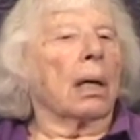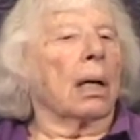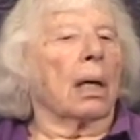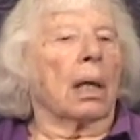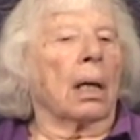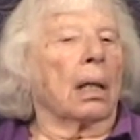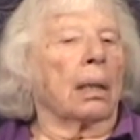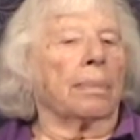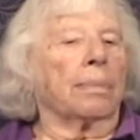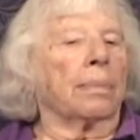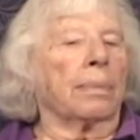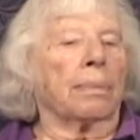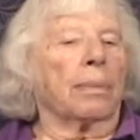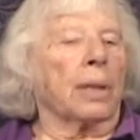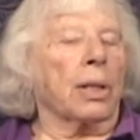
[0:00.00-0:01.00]
uh,
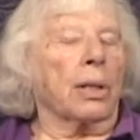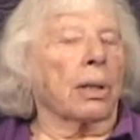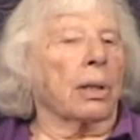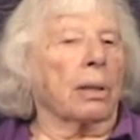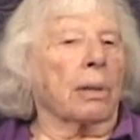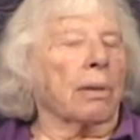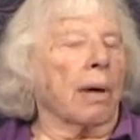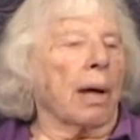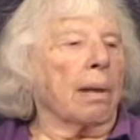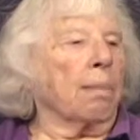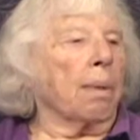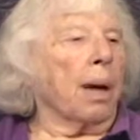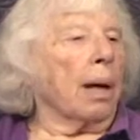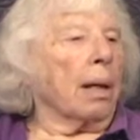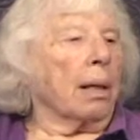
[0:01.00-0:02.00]
maternal
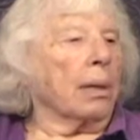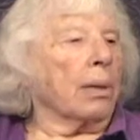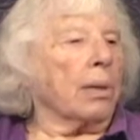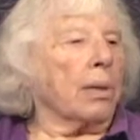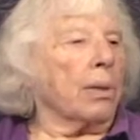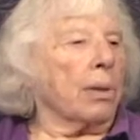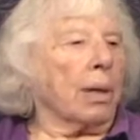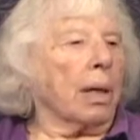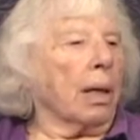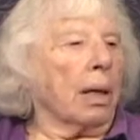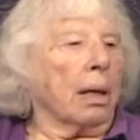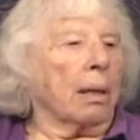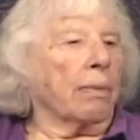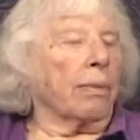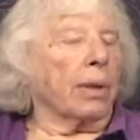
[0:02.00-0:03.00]
grandparents, took
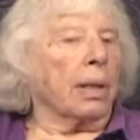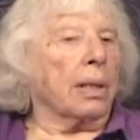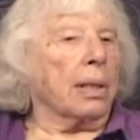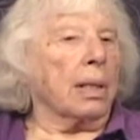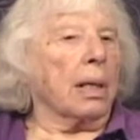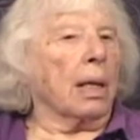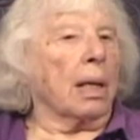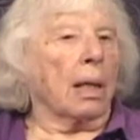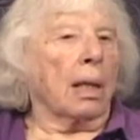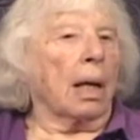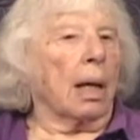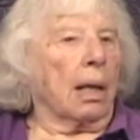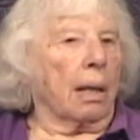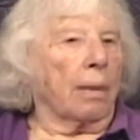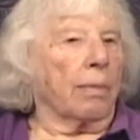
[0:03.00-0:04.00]
care of us, and
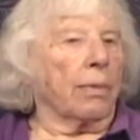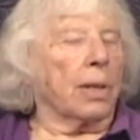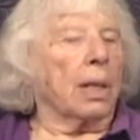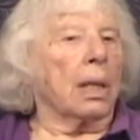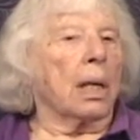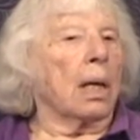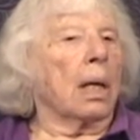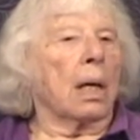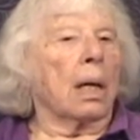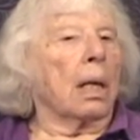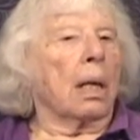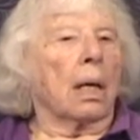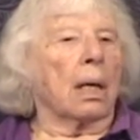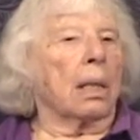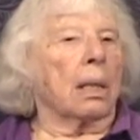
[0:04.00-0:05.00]
they lived
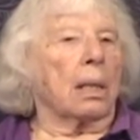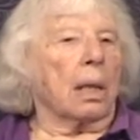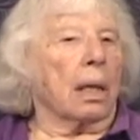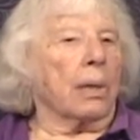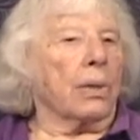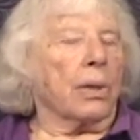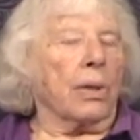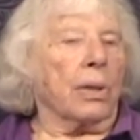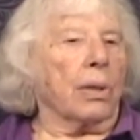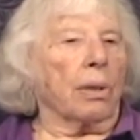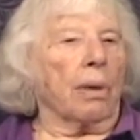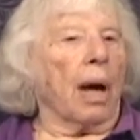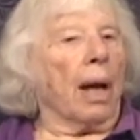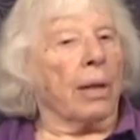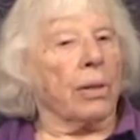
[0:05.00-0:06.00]
in
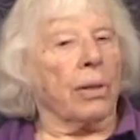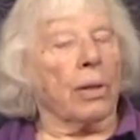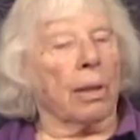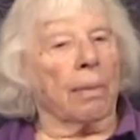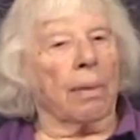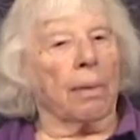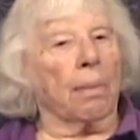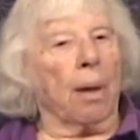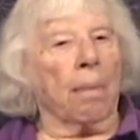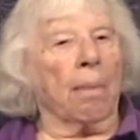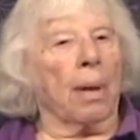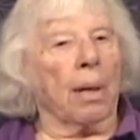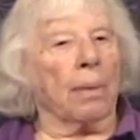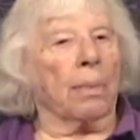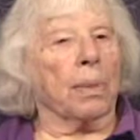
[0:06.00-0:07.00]
Dorchester. Actually, when my
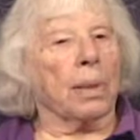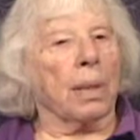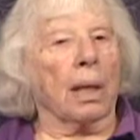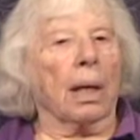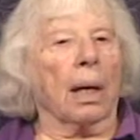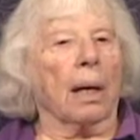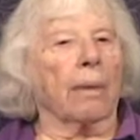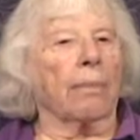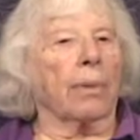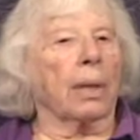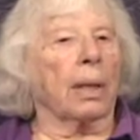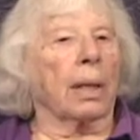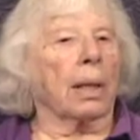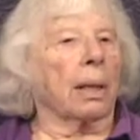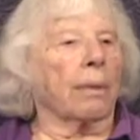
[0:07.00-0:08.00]
mother was alive, we
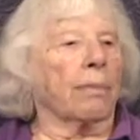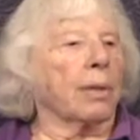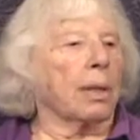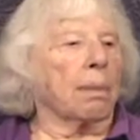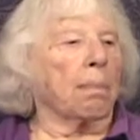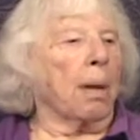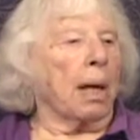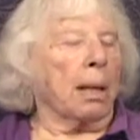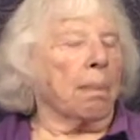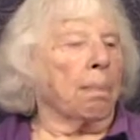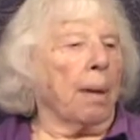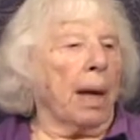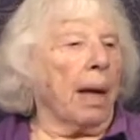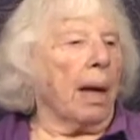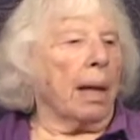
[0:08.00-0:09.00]
had lived in
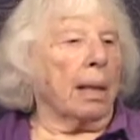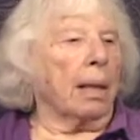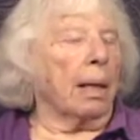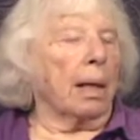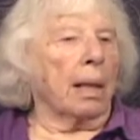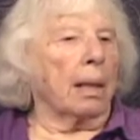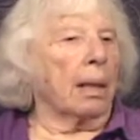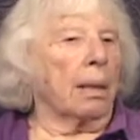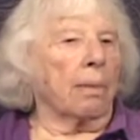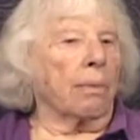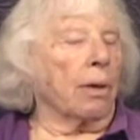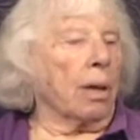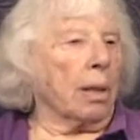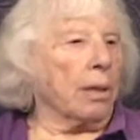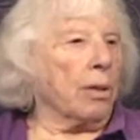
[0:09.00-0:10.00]
Mattapan and in
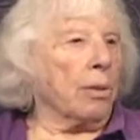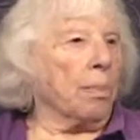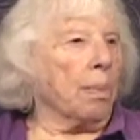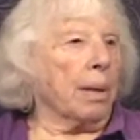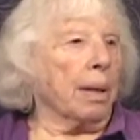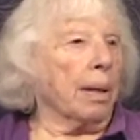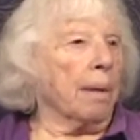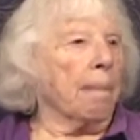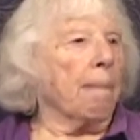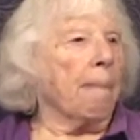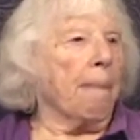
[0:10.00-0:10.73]
Roxbury.